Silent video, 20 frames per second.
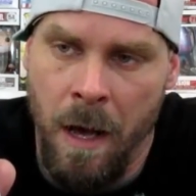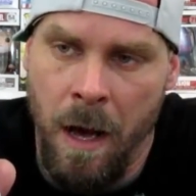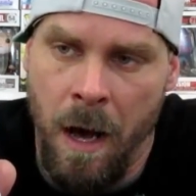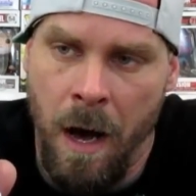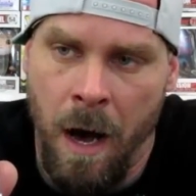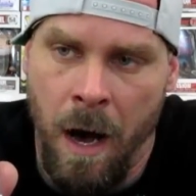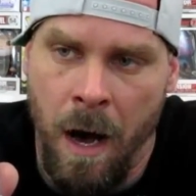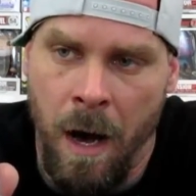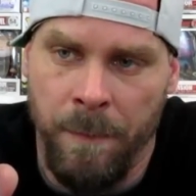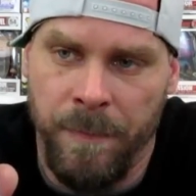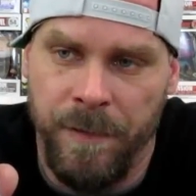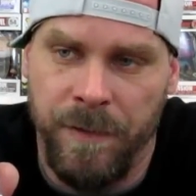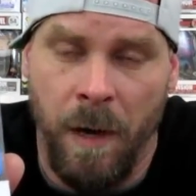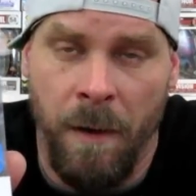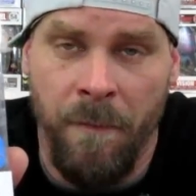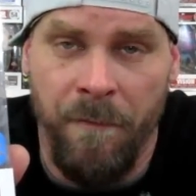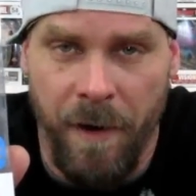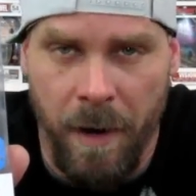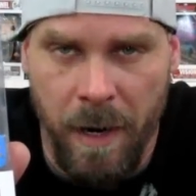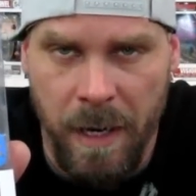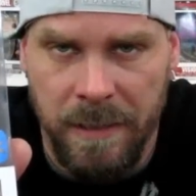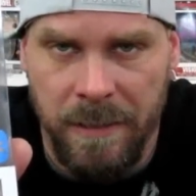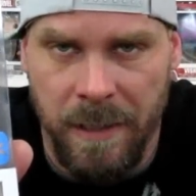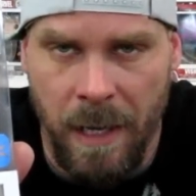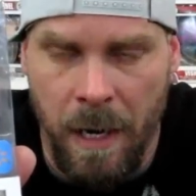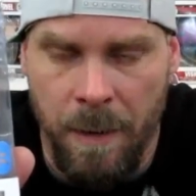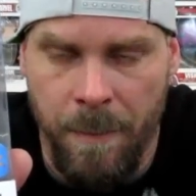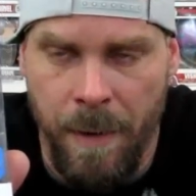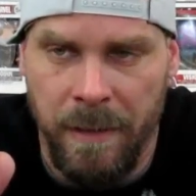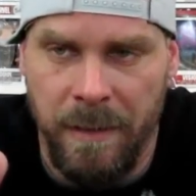So I'm very
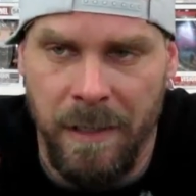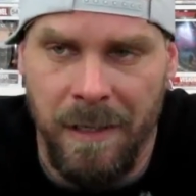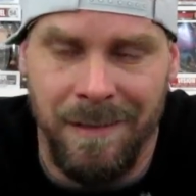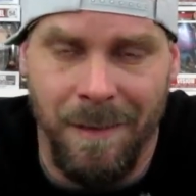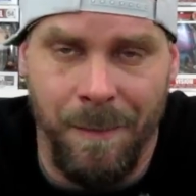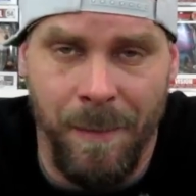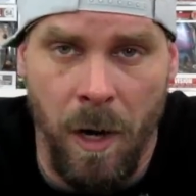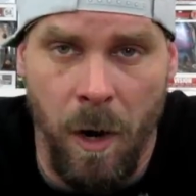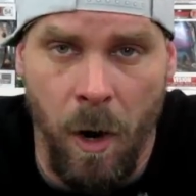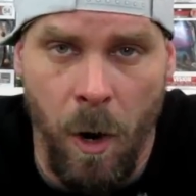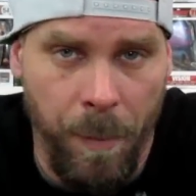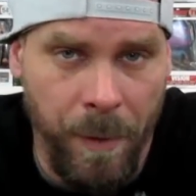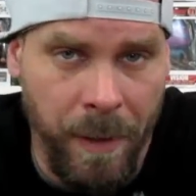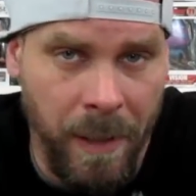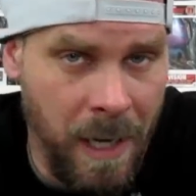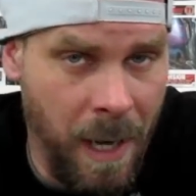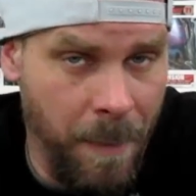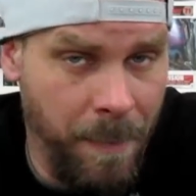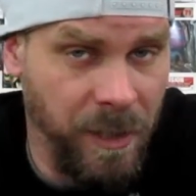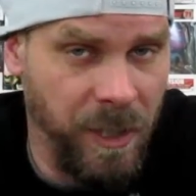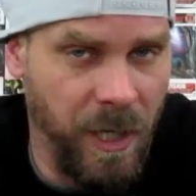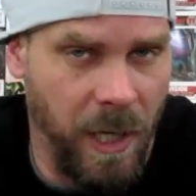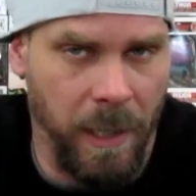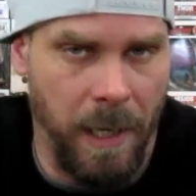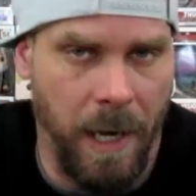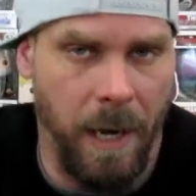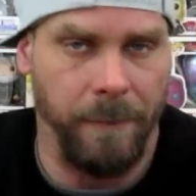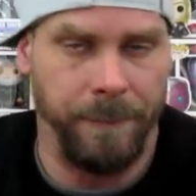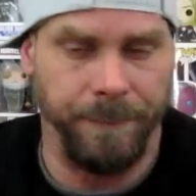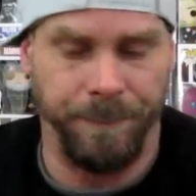excited about this. I'm gonna open it up and check
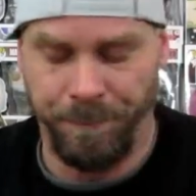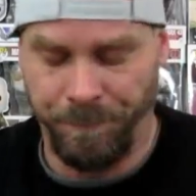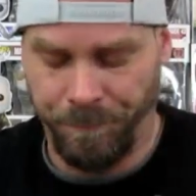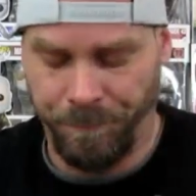it out.